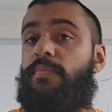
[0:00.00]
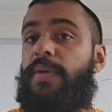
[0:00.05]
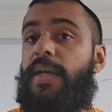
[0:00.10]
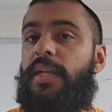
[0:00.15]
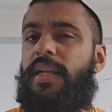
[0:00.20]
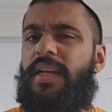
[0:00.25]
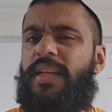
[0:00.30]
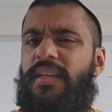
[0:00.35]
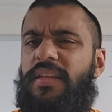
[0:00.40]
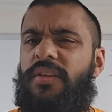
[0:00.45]

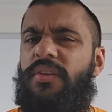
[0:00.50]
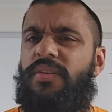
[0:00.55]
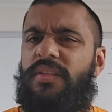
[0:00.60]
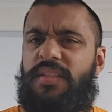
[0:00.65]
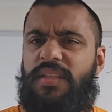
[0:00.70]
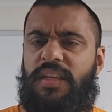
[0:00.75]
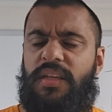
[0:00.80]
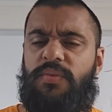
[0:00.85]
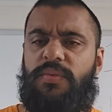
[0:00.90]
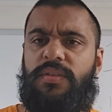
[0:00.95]
Pena, you could
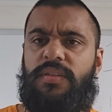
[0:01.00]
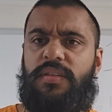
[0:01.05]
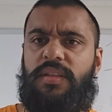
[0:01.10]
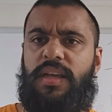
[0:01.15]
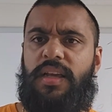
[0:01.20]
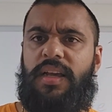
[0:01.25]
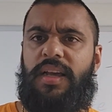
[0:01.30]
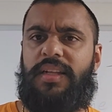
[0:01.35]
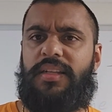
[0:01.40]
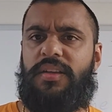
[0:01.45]
see, was,
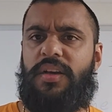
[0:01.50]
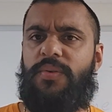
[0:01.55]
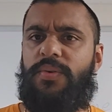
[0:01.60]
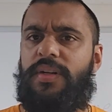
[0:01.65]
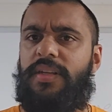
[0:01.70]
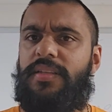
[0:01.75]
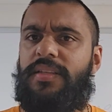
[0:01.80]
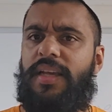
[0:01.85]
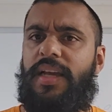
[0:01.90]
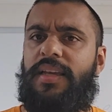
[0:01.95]
I don't
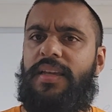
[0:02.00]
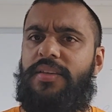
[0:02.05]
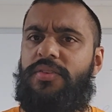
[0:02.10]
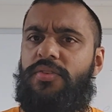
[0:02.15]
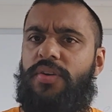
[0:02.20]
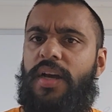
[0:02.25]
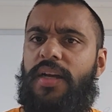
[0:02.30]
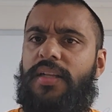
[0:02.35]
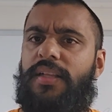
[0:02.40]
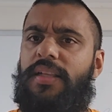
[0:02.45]
want to say
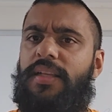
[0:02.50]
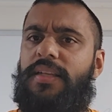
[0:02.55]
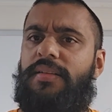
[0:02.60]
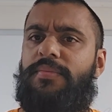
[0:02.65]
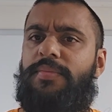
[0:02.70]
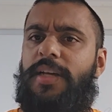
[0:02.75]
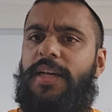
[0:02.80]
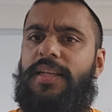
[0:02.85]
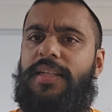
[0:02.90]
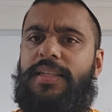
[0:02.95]
struggling,
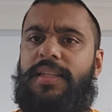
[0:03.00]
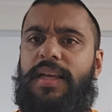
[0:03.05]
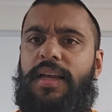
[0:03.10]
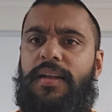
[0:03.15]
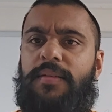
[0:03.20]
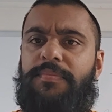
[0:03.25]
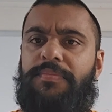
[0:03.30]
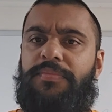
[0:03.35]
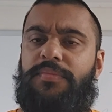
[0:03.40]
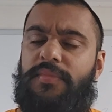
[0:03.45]
but
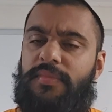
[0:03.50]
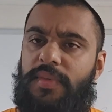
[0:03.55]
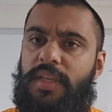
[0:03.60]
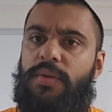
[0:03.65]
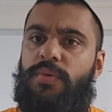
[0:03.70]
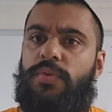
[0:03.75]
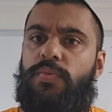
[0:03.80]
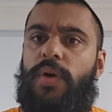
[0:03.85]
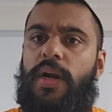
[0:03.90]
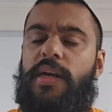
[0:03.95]
he
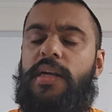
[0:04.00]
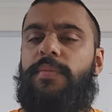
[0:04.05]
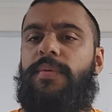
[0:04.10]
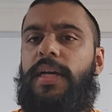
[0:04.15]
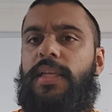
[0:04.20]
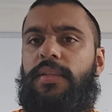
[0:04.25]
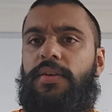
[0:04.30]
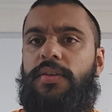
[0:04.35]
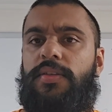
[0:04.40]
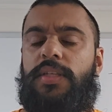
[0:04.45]
was worried
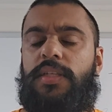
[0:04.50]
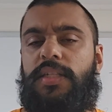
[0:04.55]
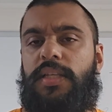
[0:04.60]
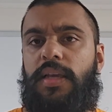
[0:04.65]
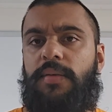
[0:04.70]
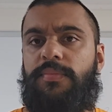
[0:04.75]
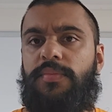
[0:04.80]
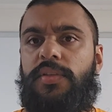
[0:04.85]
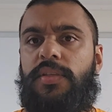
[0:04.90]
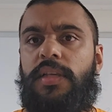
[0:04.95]
about those
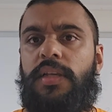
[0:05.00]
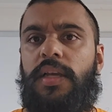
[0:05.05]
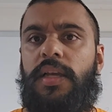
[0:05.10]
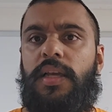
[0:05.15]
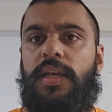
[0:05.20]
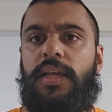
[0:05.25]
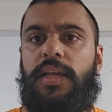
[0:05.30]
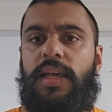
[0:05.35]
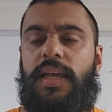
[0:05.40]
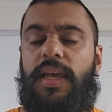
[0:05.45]
attempts.
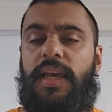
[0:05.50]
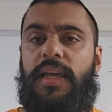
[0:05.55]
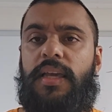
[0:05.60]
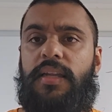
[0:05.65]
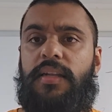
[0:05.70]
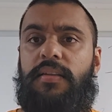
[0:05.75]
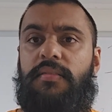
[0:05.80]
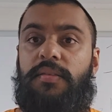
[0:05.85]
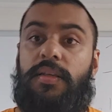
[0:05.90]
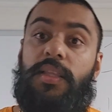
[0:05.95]

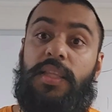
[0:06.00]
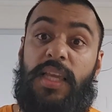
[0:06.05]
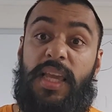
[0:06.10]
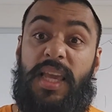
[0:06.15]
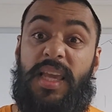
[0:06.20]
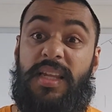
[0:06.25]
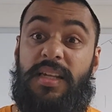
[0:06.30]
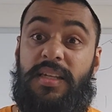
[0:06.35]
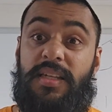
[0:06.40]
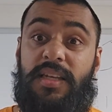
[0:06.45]
And in the
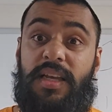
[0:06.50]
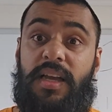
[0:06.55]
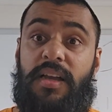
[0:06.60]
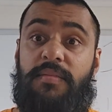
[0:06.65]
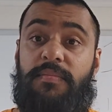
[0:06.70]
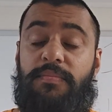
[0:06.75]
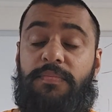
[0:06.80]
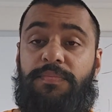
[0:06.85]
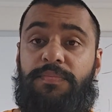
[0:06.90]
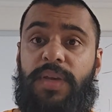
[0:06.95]
end,
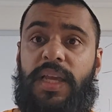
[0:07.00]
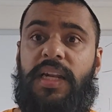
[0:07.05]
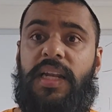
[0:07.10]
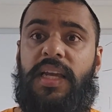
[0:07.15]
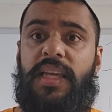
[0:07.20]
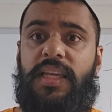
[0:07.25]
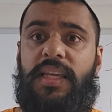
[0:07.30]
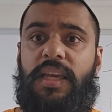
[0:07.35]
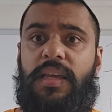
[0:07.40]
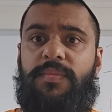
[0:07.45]

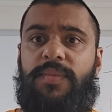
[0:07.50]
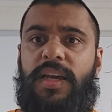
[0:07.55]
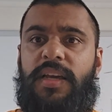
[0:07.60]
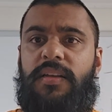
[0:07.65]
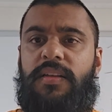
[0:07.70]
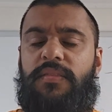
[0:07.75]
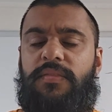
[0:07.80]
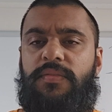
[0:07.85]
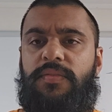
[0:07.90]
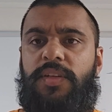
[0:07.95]
Pena came
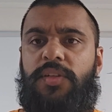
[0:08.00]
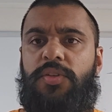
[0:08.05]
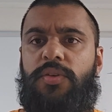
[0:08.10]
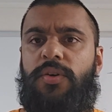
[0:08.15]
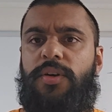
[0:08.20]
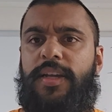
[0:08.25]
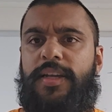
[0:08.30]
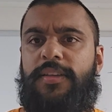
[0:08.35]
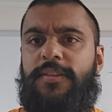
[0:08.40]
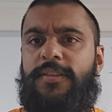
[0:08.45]
out
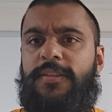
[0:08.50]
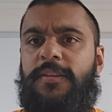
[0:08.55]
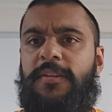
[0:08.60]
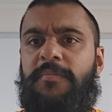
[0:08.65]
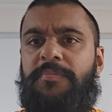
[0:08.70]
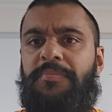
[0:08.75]
victorious.